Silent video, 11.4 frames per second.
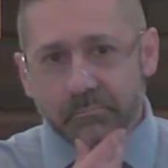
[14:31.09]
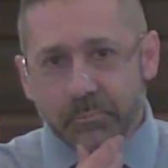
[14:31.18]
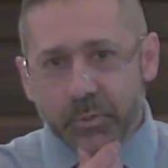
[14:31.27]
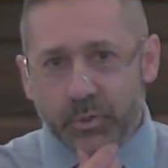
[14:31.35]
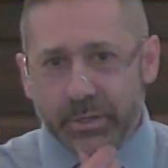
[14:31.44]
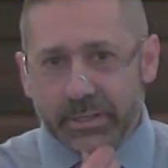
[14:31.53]

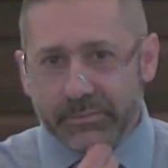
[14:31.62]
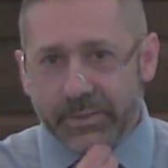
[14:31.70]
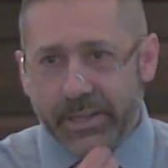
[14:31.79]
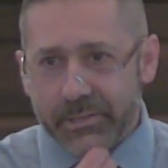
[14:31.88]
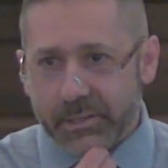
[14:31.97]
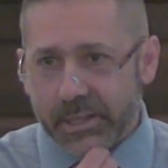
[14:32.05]
street
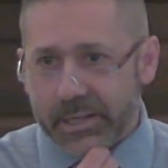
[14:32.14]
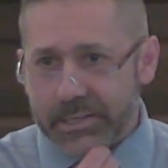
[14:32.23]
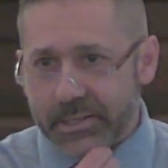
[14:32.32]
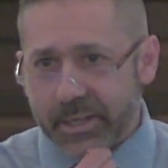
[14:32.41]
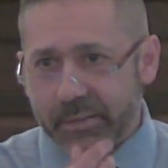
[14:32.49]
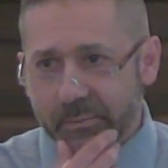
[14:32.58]

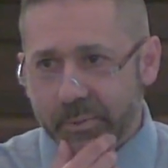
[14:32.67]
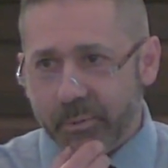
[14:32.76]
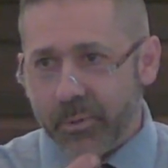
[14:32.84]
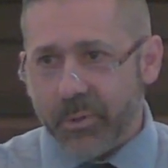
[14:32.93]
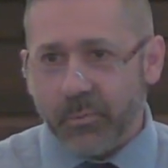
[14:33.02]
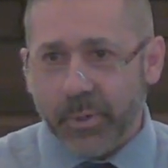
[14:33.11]
evangelizing, and we
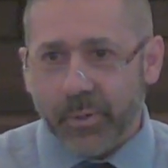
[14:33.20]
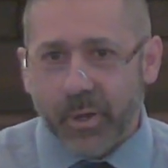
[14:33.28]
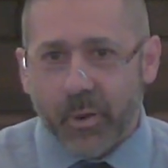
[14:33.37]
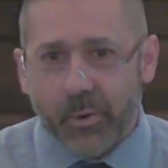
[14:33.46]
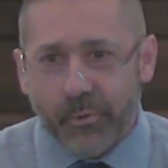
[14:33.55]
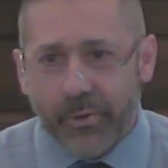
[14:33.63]
were
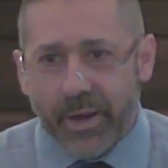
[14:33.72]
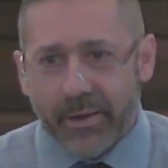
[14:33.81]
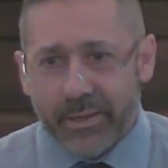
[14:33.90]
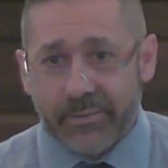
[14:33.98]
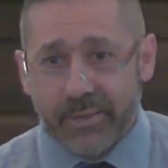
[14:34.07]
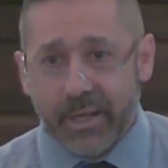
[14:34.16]
going around,
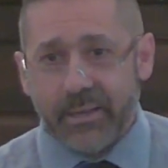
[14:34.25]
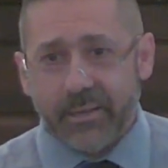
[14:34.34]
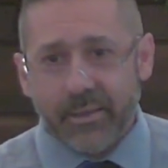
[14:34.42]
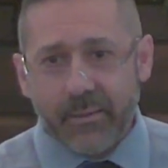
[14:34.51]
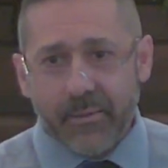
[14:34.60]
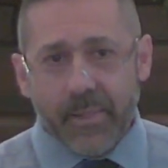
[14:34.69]

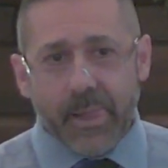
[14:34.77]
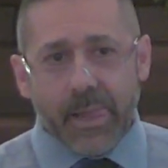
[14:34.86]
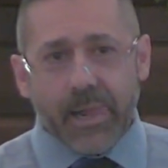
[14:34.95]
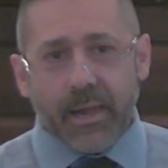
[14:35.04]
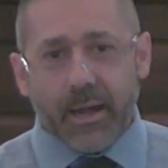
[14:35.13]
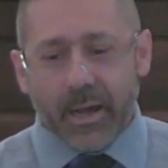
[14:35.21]

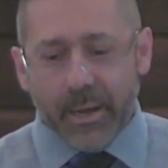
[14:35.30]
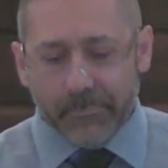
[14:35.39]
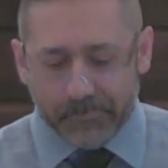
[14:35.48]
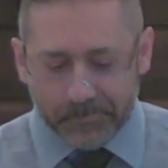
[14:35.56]
and